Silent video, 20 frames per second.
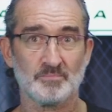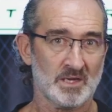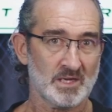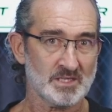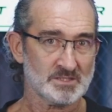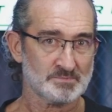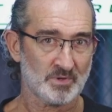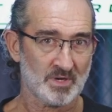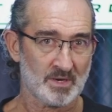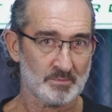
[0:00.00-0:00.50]

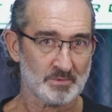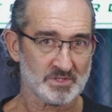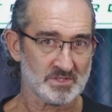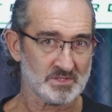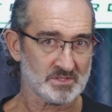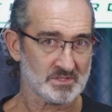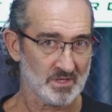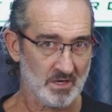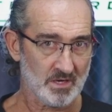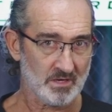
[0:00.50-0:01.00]
His
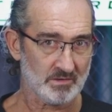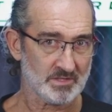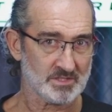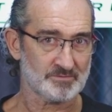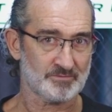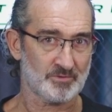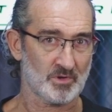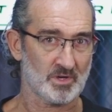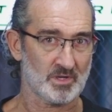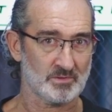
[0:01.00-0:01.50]
parameters are
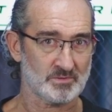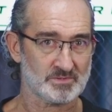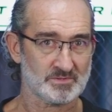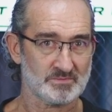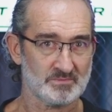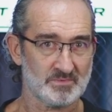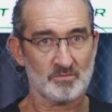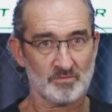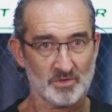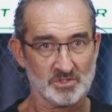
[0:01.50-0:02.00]
as follows.
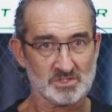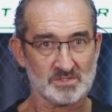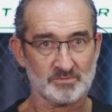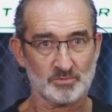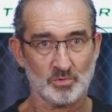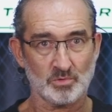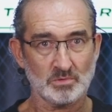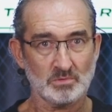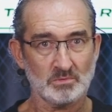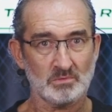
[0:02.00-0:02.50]
First of
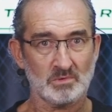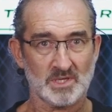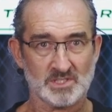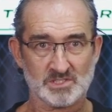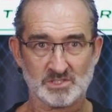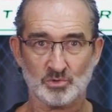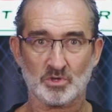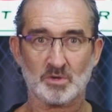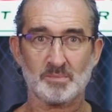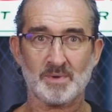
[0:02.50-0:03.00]
all, let's
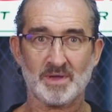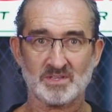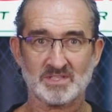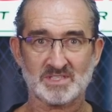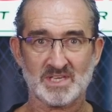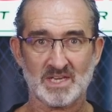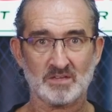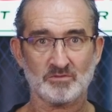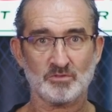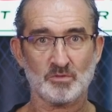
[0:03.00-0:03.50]
talk about the
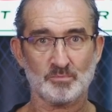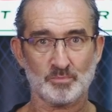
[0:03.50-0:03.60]
deck of the